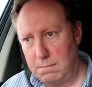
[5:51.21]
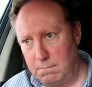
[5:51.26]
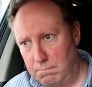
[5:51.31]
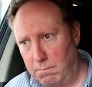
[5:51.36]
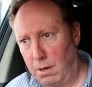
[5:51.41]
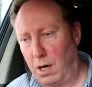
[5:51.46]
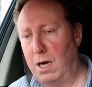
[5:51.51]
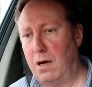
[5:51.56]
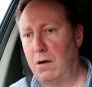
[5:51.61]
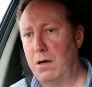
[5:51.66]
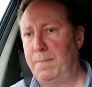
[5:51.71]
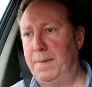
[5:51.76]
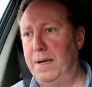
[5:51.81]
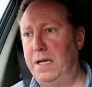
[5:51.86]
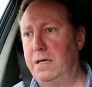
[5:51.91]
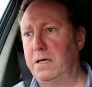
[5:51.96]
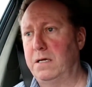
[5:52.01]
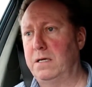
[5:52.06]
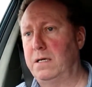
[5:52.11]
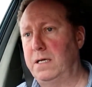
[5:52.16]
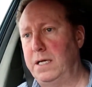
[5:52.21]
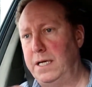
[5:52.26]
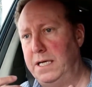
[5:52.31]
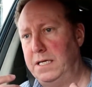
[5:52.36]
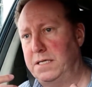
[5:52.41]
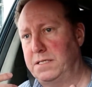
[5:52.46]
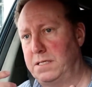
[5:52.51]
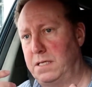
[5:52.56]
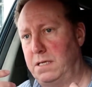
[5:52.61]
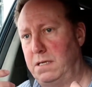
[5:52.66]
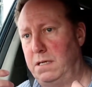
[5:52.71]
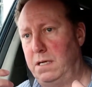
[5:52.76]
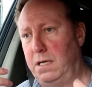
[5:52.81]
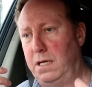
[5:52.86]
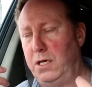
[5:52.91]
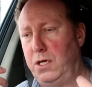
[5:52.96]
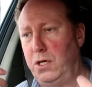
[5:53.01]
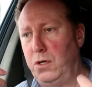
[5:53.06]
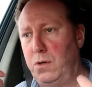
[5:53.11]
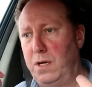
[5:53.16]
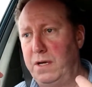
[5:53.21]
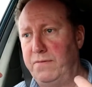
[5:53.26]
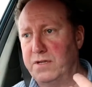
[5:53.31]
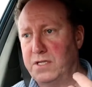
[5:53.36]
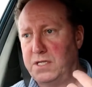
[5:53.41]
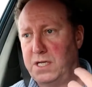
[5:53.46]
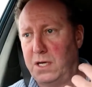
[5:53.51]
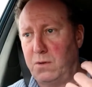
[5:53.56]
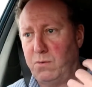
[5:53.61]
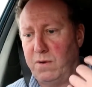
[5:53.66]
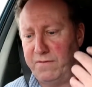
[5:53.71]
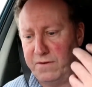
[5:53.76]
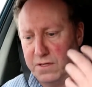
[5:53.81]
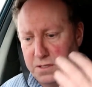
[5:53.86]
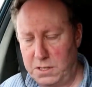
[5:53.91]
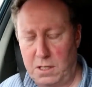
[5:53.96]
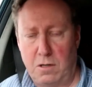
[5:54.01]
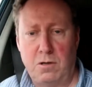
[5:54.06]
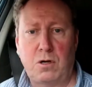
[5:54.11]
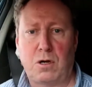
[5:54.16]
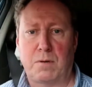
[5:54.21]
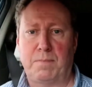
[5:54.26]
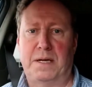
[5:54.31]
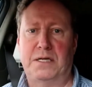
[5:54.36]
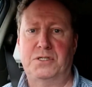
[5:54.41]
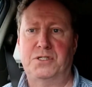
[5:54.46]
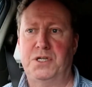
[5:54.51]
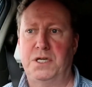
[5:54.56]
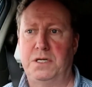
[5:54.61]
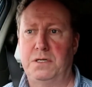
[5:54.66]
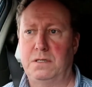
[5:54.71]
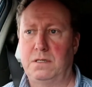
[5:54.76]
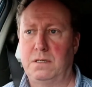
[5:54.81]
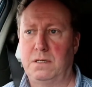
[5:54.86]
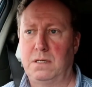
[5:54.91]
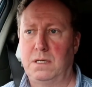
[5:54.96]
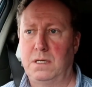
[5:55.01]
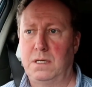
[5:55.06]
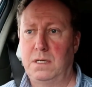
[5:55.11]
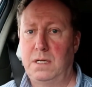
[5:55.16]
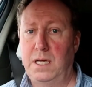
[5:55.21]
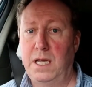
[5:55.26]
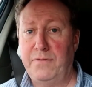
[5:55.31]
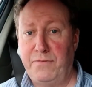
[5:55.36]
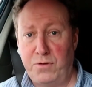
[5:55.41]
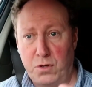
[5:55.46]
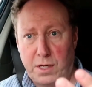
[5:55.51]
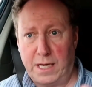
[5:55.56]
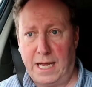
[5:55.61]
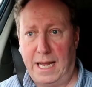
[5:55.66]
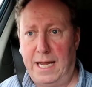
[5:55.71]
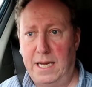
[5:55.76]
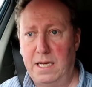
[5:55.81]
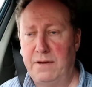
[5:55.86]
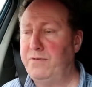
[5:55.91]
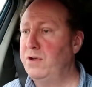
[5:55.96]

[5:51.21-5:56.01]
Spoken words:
my own opinion is that you either stick with internal combustion if you can,